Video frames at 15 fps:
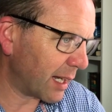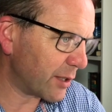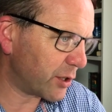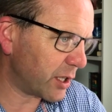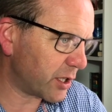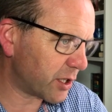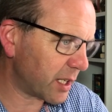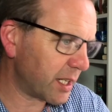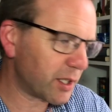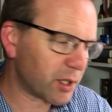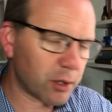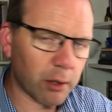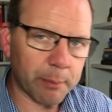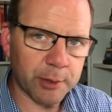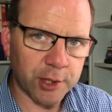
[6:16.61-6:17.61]
and she sees
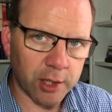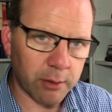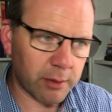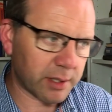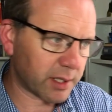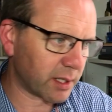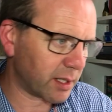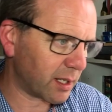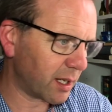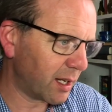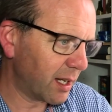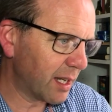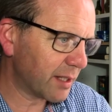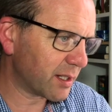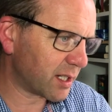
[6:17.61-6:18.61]
an opportunity
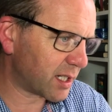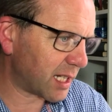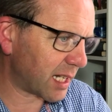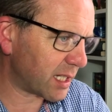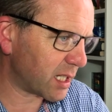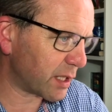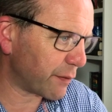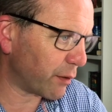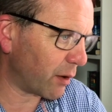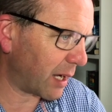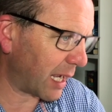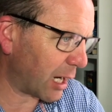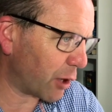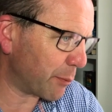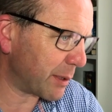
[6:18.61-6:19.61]
to
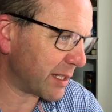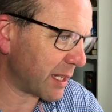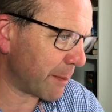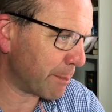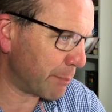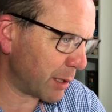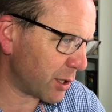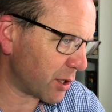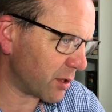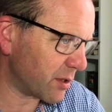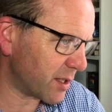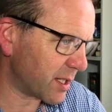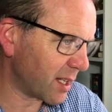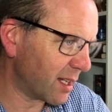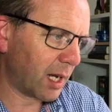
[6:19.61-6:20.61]
satisfy Albie's
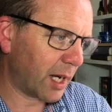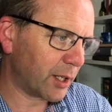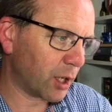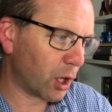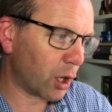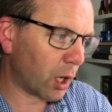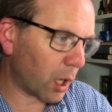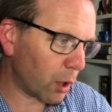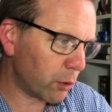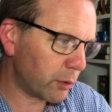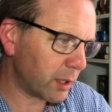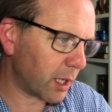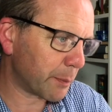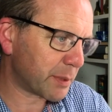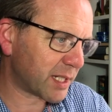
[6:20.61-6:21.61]
ambitions and her
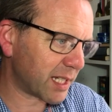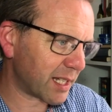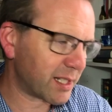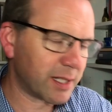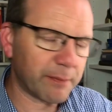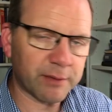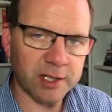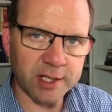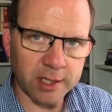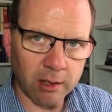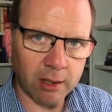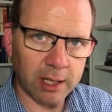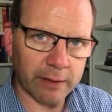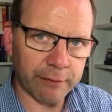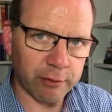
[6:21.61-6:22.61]
own obsessive
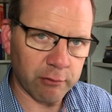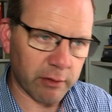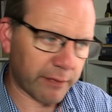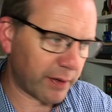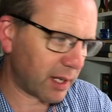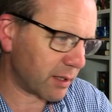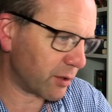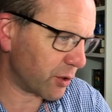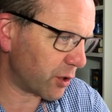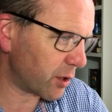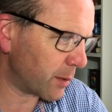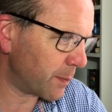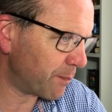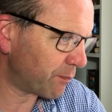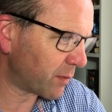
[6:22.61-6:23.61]
desire for
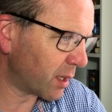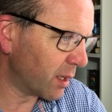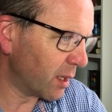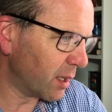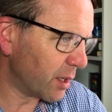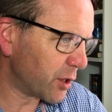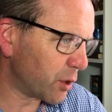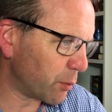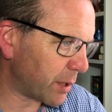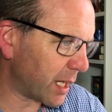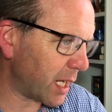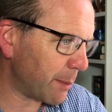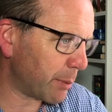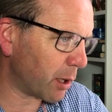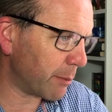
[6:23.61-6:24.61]
revenge. She'll
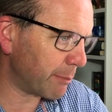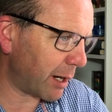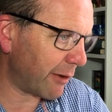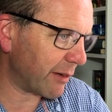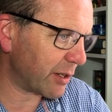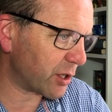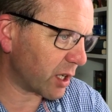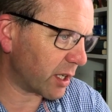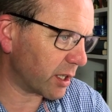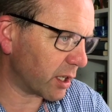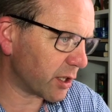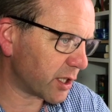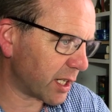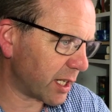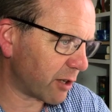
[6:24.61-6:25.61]
keep her marriage and
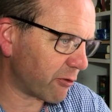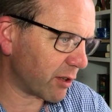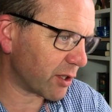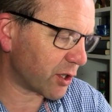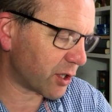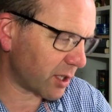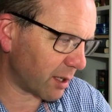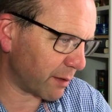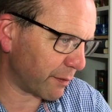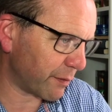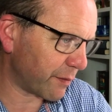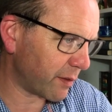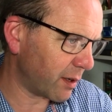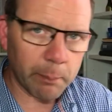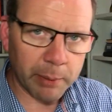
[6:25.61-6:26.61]
her secrets
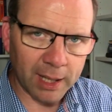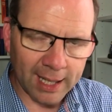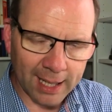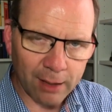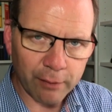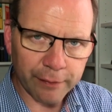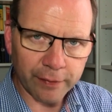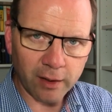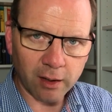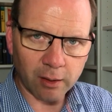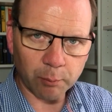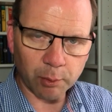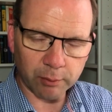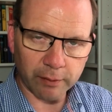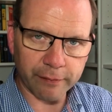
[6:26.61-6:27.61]
safe, but how
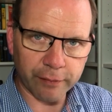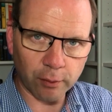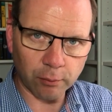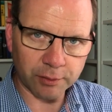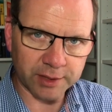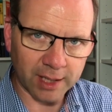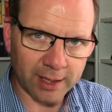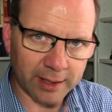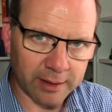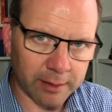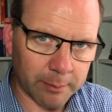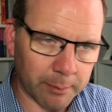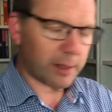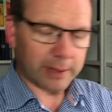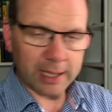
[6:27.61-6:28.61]
far will the fall take
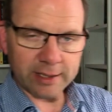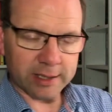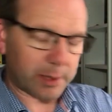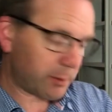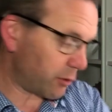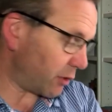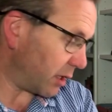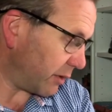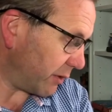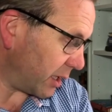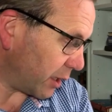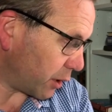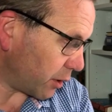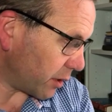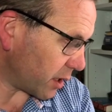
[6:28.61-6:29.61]
them? That seems really,
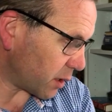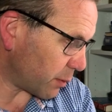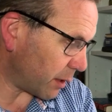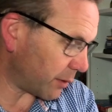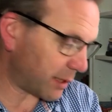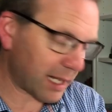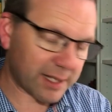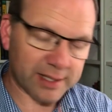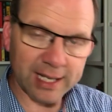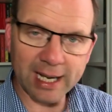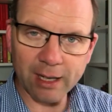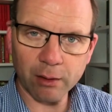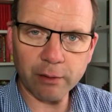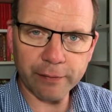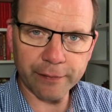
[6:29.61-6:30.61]
really good as well. That's
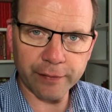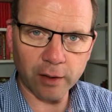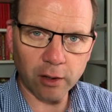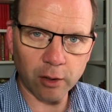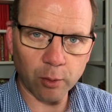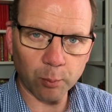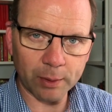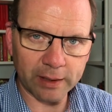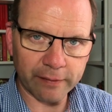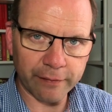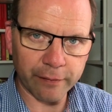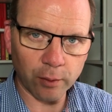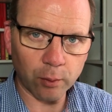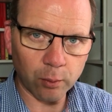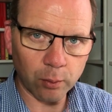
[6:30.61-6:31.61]
How Far We
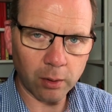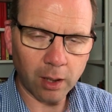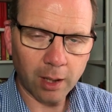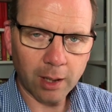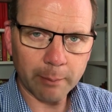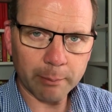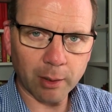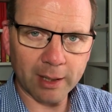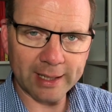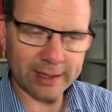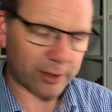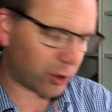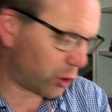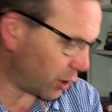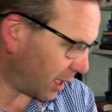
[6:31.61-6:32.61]
Fall by
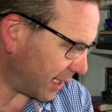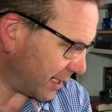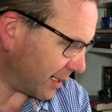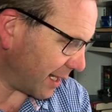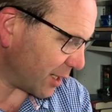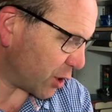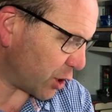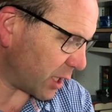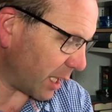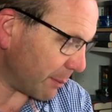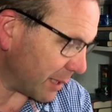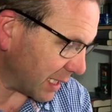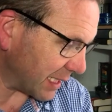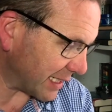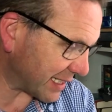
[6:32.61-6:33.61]
Jane
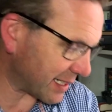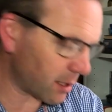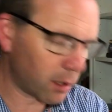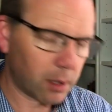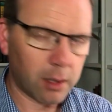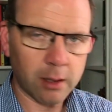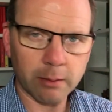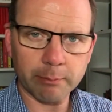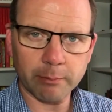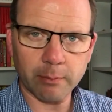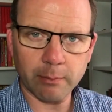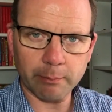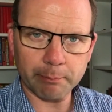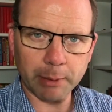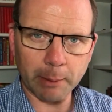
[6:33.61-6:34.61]
Shemilt,
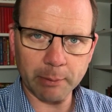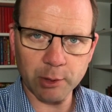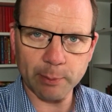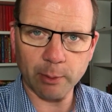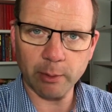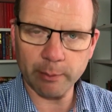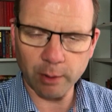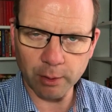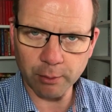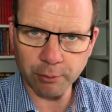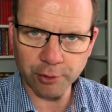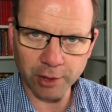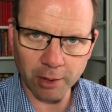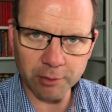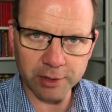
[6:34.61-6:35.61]
published by
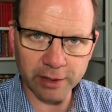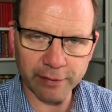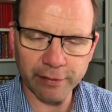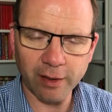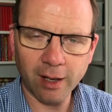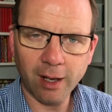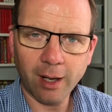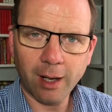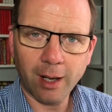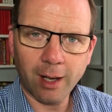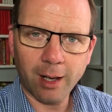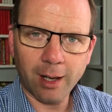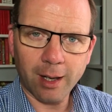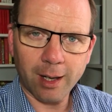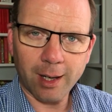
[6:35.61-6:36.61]
Michael Joseph,
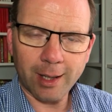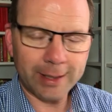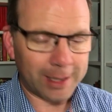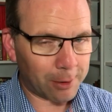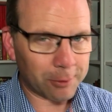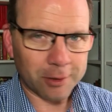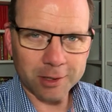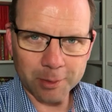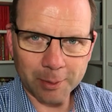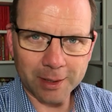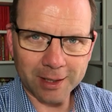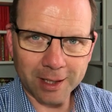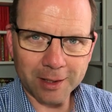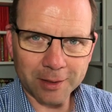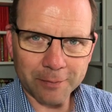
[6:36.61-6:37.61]
and out on the
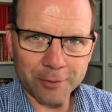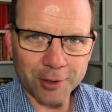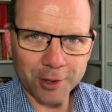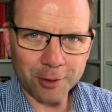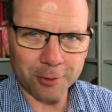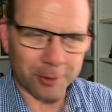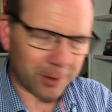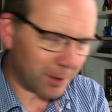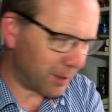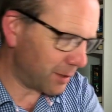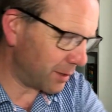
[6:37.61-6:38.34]
28th of June.